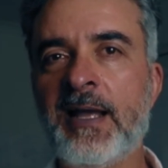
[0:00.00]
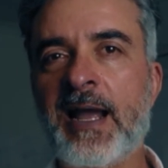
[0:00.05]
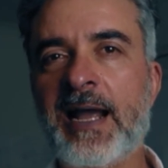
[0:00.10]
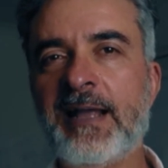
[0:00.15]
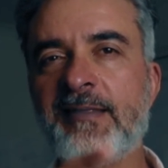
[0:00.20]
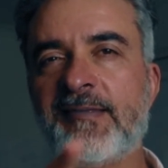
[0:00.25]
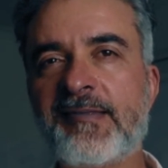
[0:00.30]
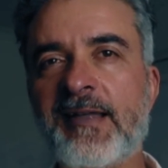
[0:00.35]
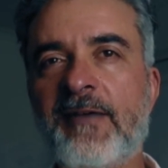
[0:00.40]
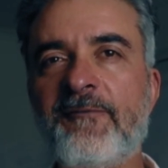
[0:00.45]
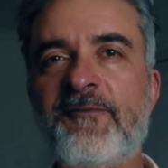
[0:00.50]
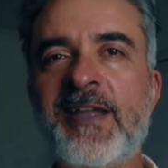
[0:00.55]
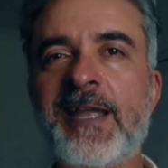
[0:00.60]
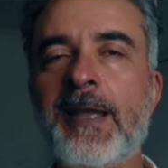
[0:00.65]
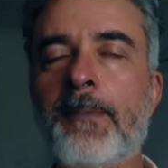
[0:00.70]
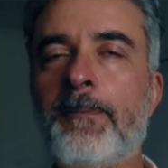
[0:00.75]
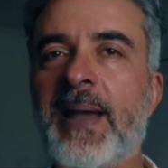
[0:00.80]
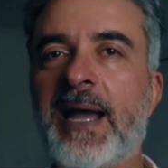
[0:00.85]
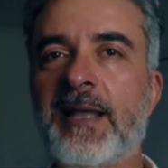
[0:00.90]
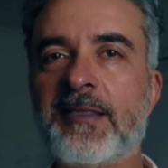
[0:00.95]
And something
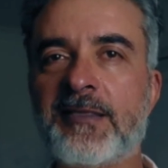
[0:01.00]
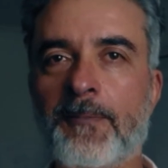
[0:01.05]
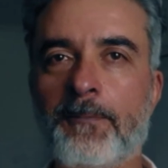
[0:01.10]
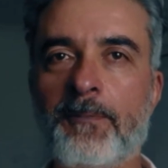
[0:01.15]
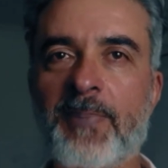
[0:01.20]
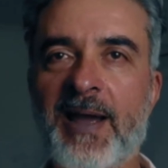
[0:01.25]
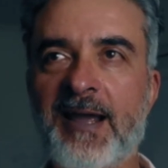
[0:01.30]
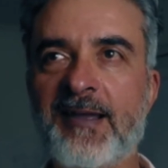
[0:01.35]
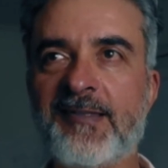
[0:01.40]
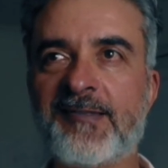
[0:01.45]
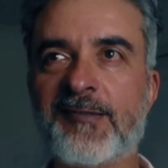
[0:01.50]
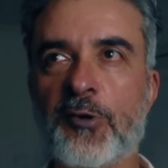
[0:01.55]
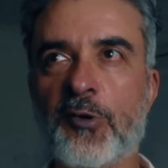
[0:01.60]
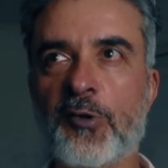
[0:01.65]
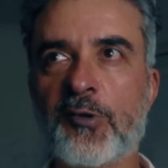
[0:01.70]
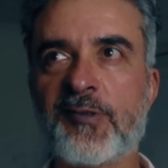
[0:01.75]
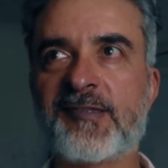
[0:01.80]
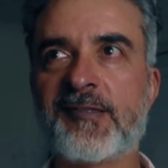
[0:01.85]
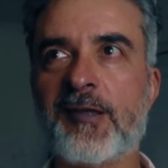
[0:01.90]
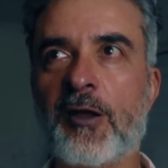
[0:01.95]
about the base
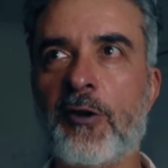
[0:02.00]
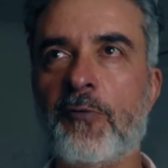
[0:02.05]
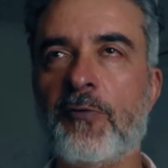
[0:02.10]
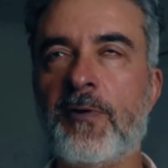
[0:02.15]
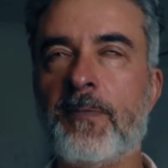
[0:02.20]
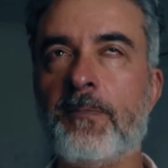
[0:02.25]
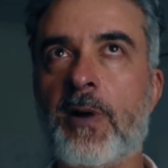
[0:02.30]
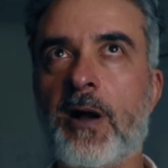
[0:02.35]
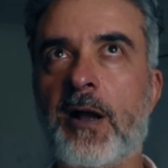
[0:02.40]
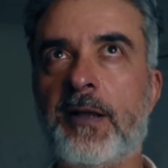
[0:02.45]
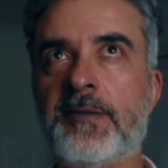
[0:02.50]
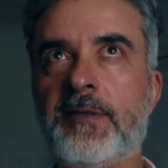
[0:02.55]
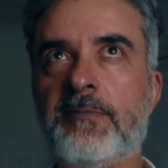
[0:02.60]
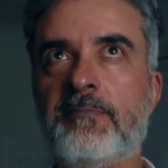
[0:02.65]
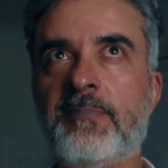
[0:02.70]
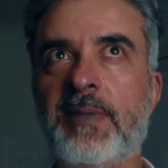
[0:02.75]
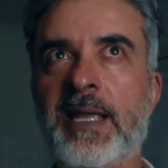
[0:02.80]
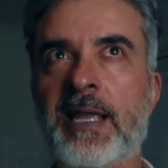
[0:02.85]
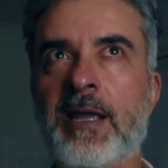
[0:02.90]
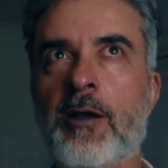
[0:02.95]
also reminded
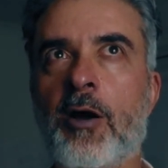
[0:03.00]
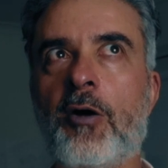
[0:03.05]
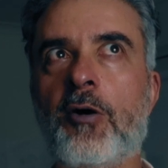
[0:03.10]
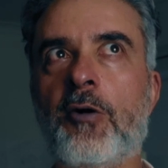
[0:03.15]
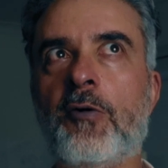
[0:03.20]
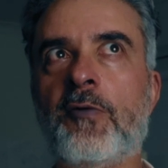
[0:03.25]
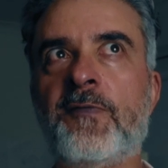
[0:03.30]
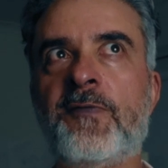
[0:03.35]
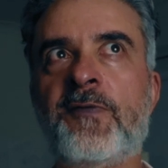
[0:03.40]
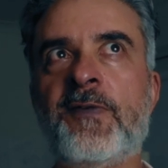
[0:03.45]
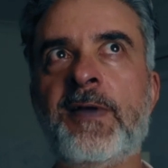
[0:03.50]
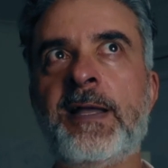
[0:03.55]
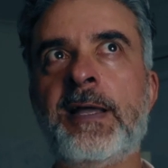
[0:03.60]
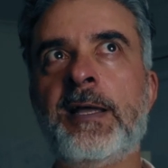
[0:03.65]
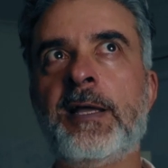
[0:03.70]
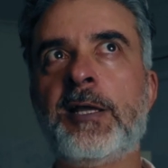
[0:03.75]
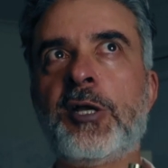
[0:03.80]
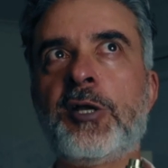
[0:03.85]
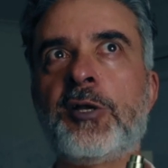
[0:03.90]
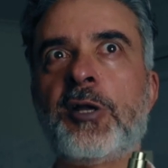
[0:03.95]
me of,
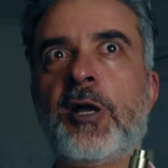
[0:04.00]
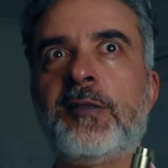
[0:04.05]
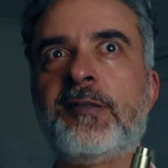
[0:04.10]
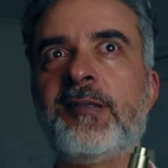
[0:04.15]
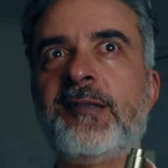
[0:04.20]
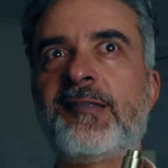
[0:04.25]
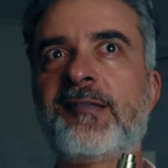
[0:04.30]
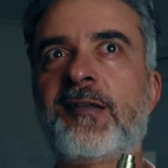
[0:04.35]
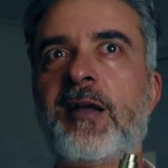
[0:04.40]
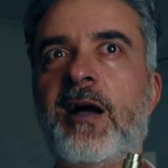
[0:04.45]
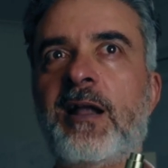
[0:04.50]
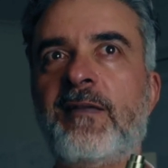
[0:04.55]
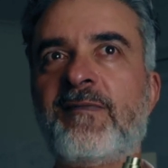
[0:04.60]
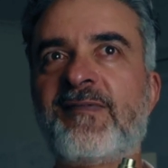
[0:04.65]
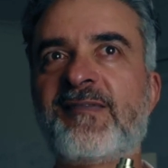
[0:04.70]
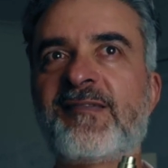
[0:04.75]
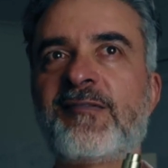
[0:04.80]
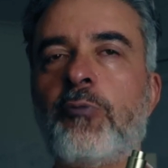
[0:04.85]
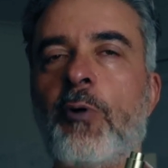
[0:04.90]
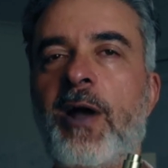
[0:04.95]
this kind
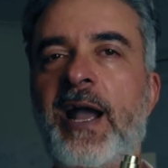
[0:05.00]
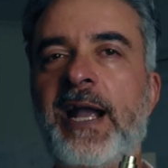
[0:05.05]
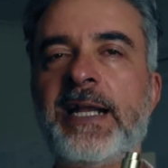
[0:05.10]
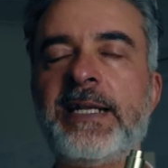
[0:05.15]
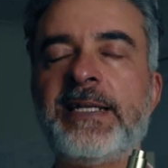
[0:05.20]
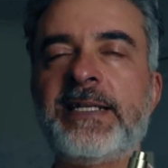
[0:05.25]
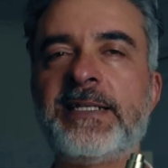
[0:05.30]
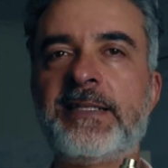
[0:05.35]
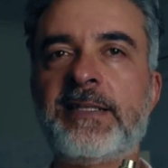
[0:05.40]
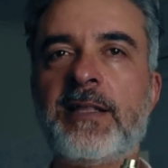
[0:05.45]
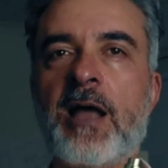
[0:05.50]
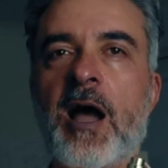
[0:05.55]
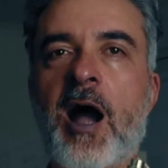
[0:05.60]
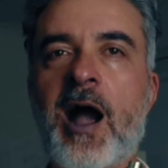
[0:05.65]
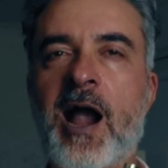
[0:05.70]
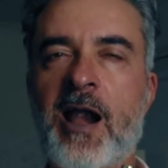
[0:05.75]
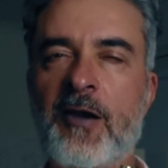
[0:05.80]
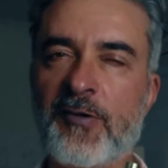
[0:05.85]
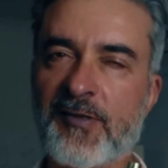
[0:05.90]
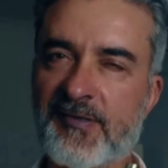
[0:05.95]
of suede and
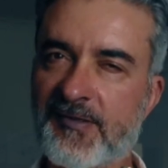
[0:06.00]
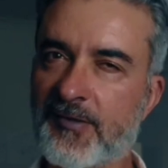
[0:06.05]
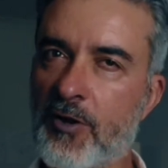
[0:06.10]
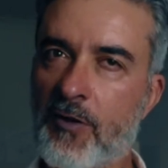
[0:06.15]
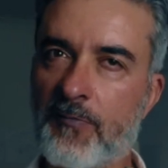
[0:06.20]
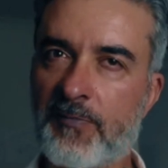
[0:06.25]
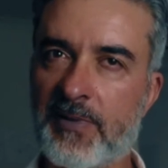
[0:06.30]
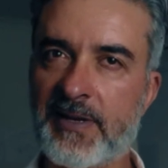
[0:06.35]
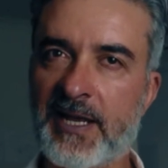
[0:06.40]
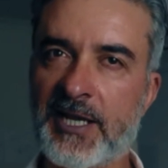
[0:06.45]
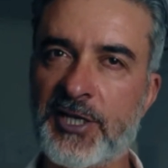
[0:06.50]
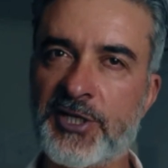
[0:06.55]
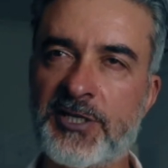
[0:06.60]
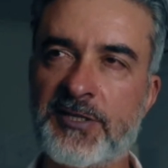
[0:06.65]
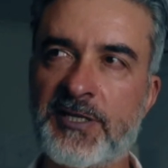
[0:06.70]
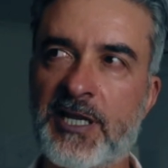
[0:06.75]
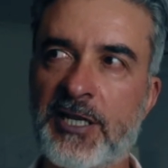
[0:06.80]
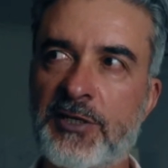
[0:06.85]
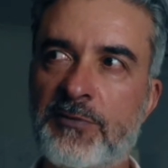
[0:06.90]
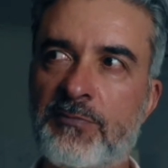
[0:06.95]
iris
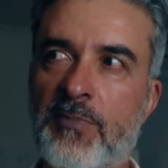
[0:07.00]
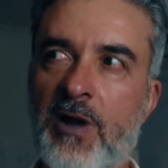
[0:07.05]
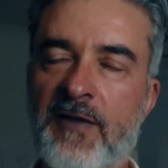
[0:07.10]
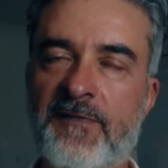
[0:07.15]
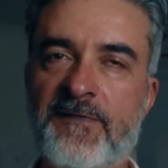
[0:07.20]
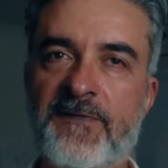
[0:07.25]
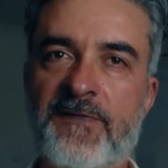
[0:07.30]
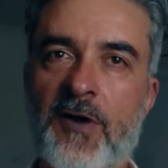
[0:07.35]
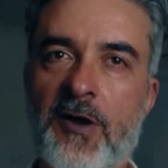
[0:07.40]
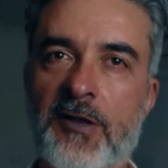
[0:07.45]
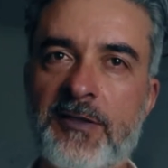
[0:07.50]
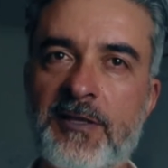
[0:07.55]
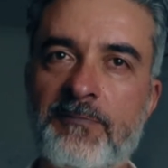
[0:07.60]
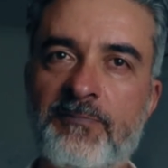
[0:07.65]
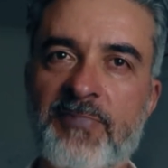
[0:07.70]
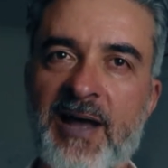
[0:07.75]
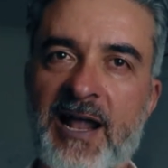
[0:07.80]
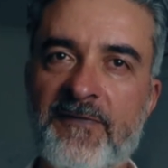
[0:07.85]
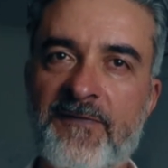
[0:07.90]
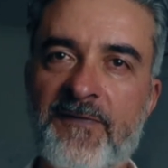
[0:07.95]
combination that you might find in
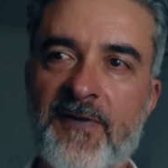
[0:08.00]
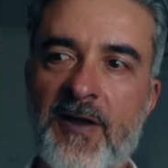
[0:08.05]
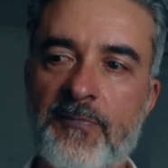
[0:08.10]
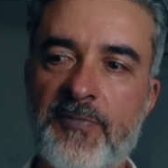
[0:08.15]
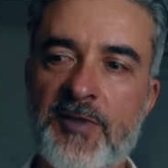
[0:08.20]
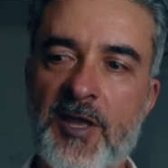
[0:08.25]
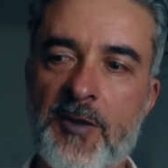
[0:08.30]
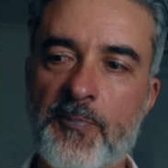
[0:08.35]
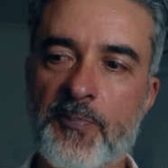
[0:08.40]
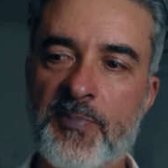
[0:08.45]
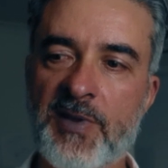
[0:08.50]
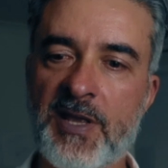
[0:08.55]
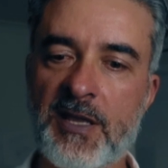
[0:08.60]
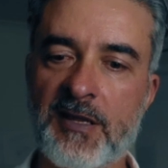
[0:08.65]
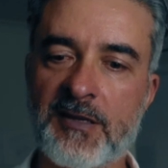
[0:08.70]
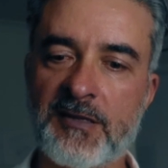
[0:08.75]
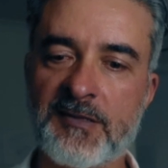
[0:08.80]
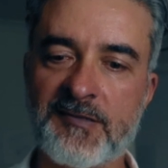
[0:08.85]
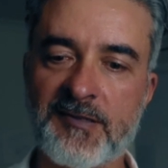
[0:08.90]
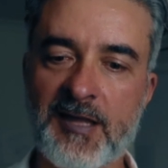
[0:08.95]
Parfum
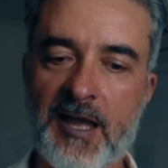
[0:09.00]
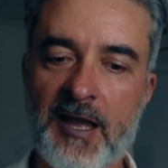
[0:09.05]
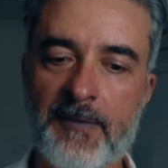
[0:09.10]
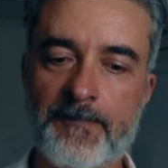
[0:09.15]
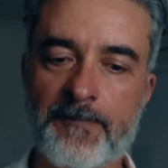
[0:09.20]
d'Empires,